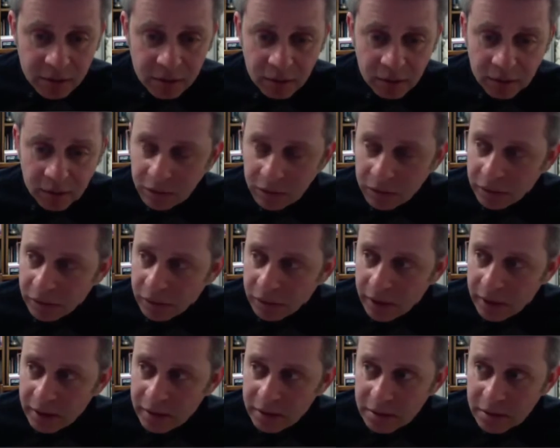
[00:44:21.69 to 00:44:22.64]
or
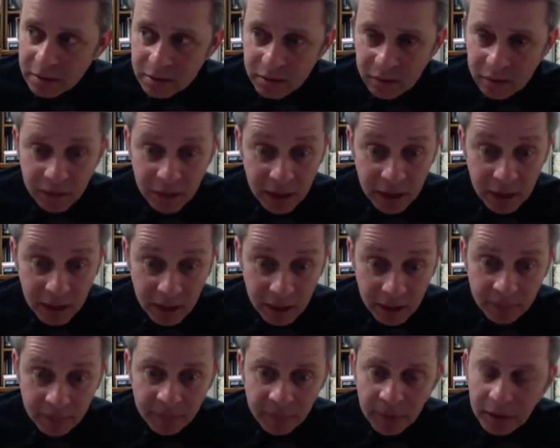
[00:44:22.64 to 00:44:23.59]
relations of care,